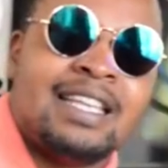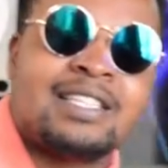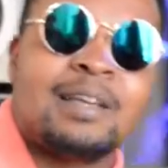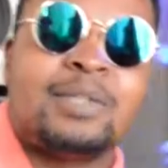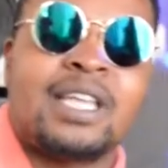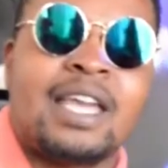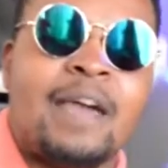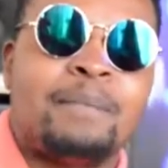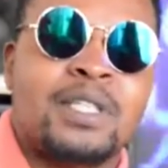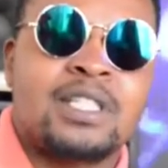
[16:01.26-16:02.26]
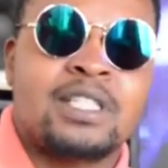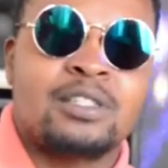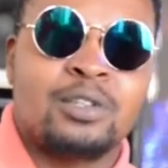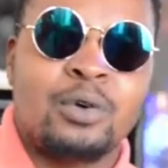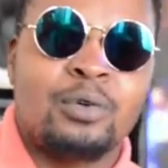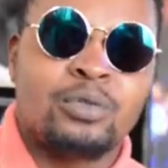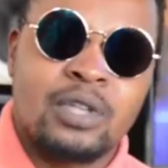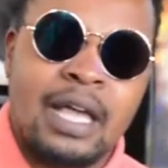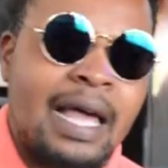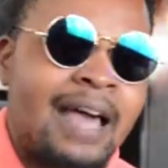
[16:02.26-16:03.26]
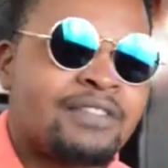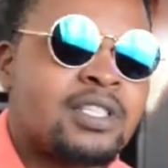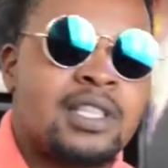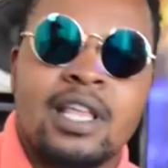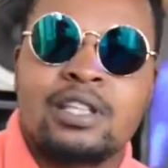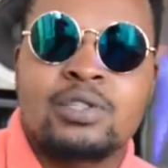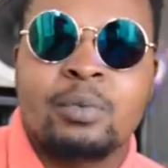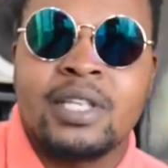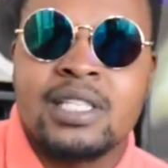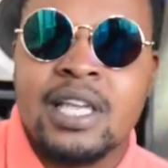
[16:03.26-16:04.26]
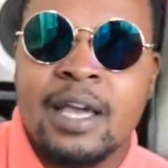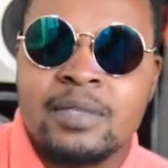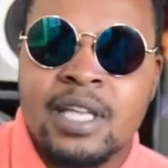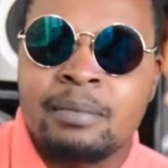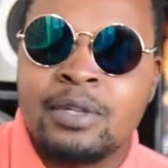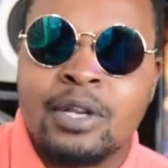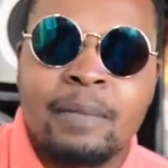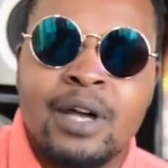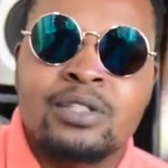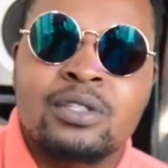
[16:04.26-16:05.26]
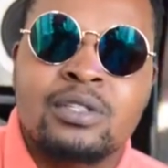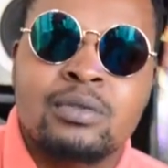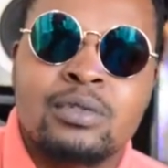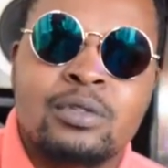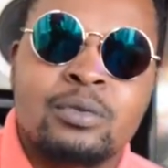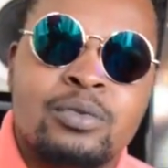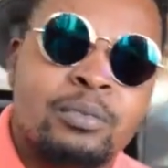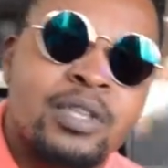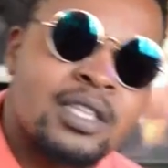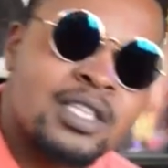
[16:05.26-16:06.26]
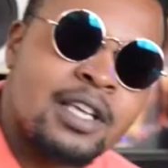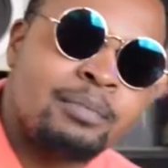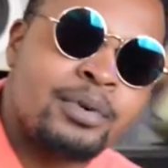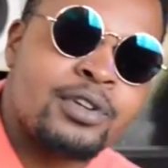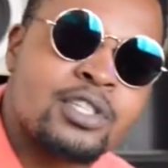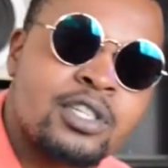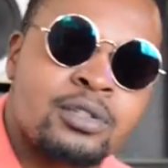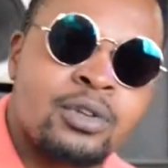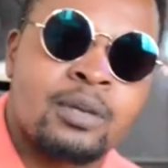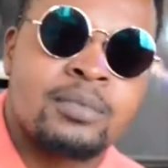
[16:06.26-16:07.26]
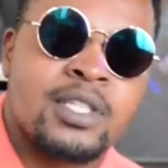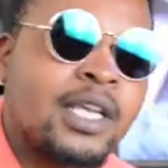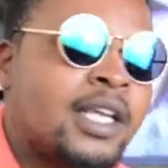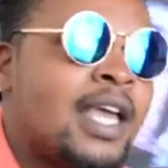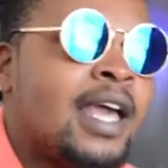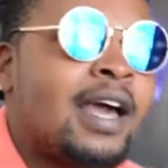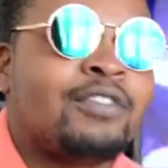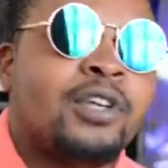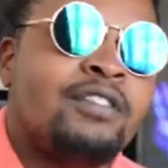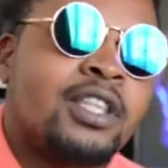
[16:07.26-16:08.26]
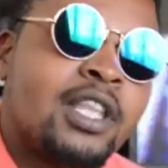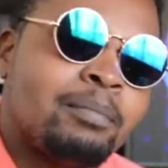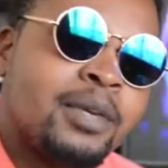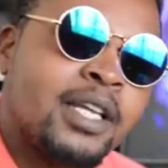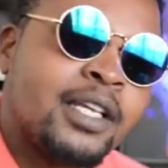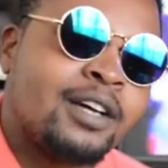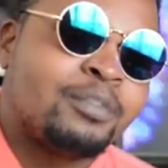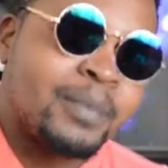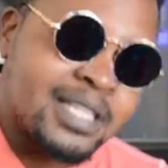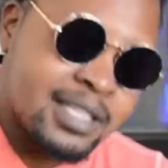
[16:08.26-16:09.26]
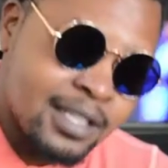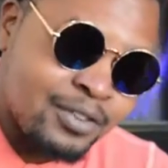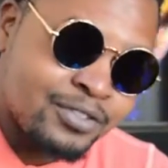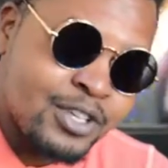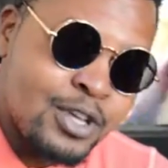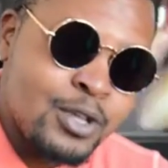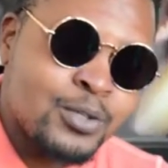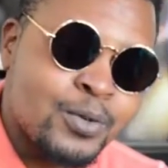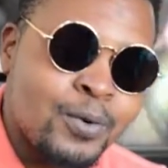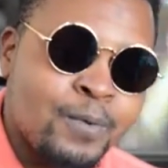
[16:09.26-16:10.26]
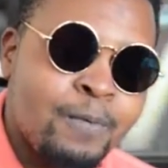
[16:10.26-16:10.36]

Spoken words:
something happens, you know, I've seen that so many times. I'm not about to be the same person, you know what I'm saying? I've got everything planned out for myself. So